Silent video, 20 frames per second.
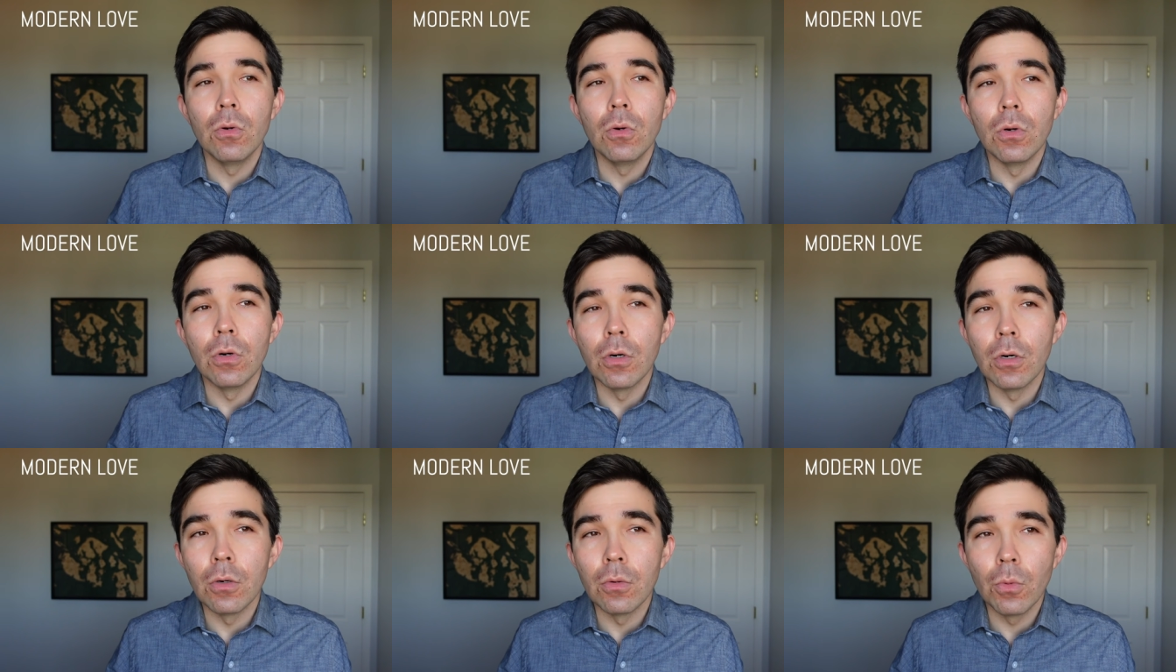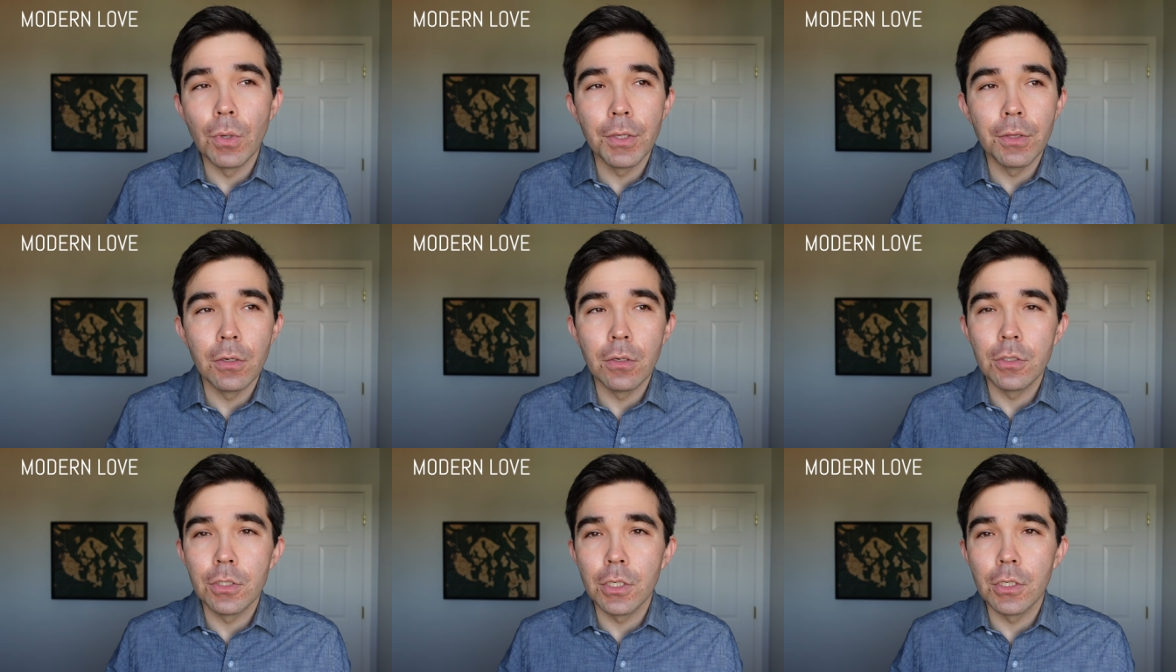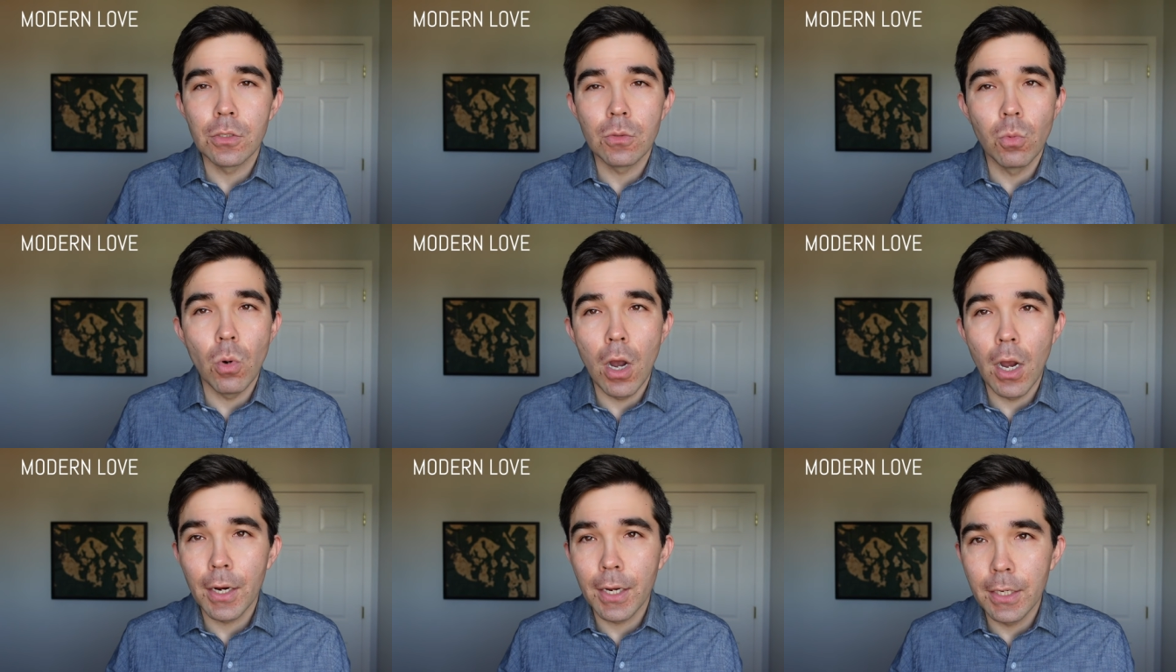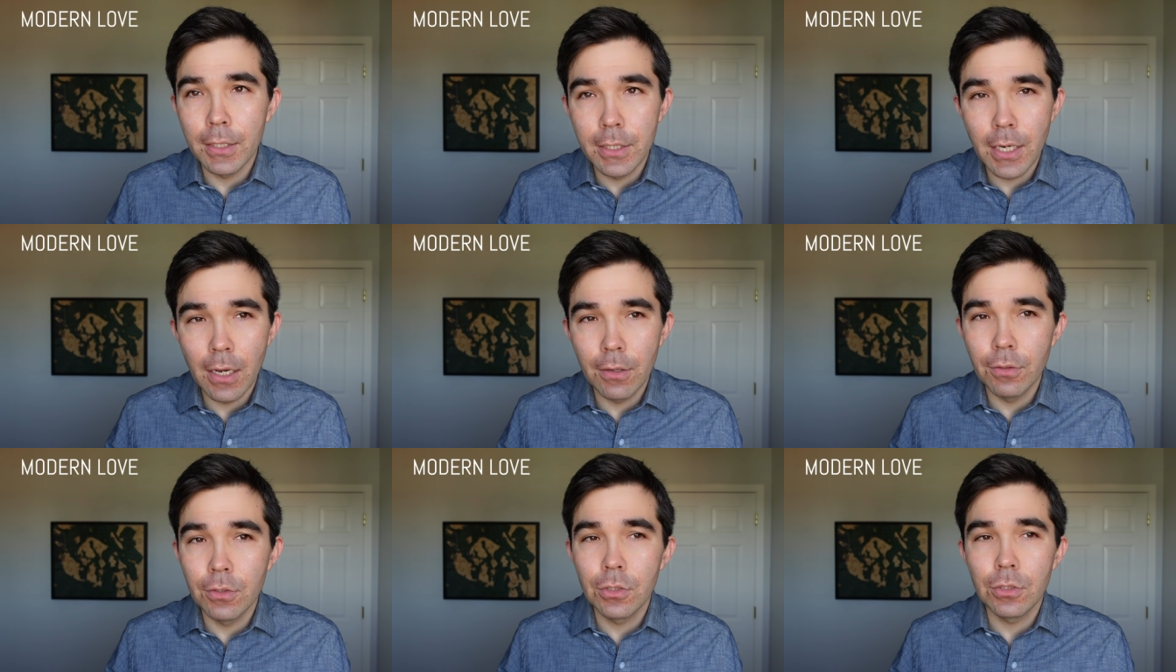or when they're just walking
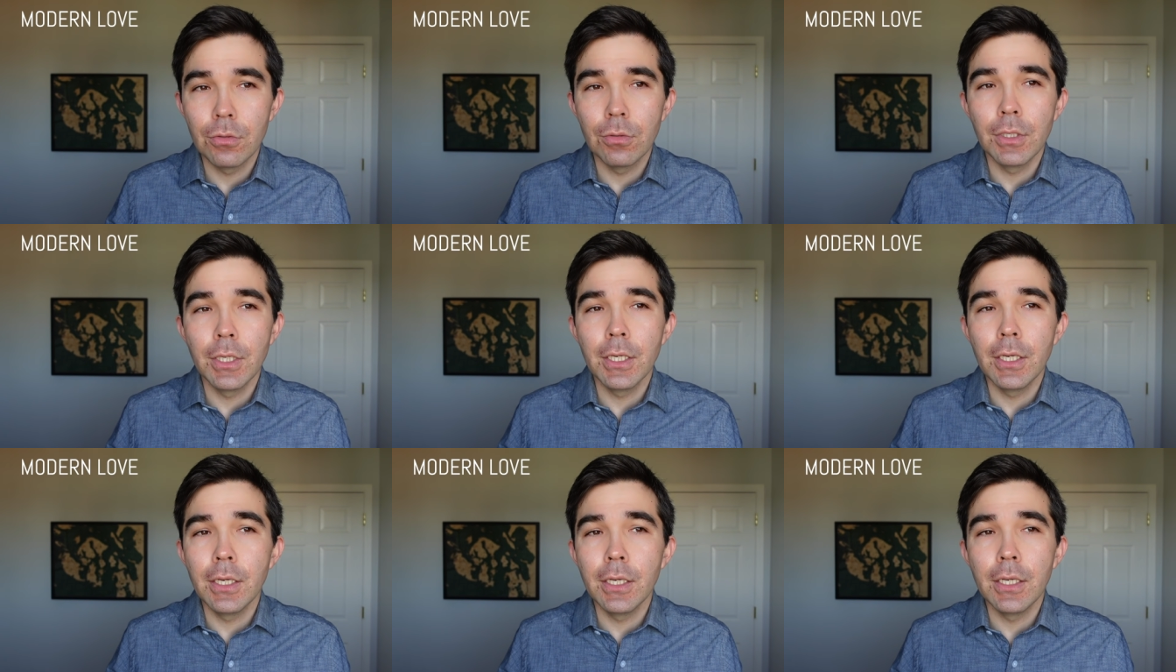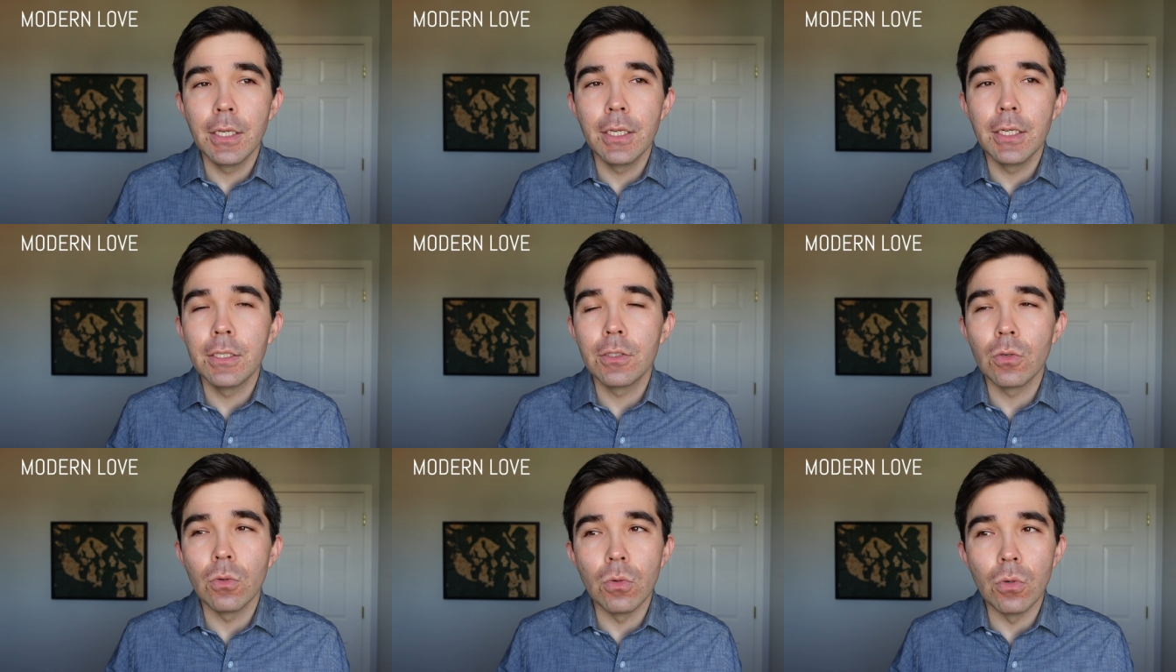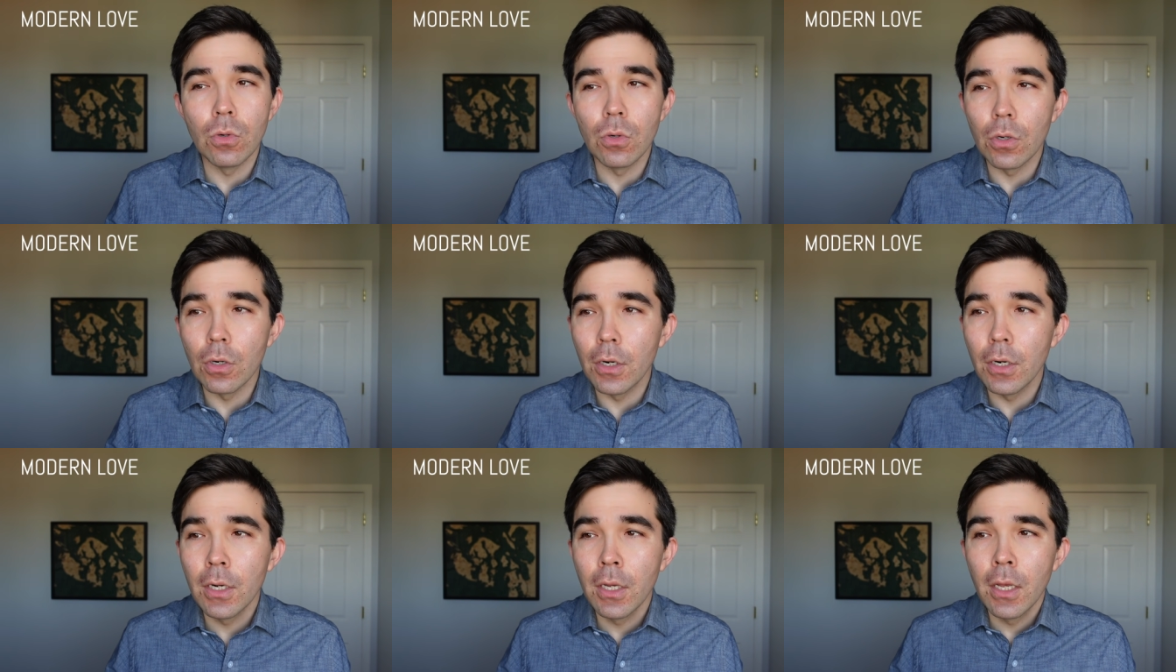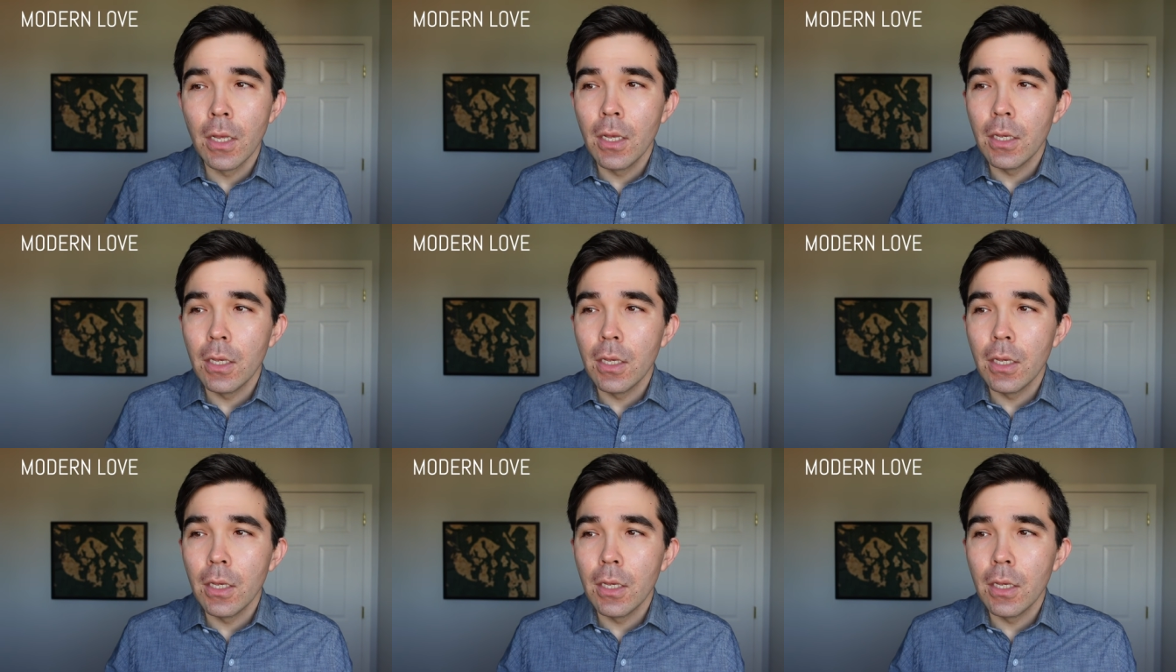down the street or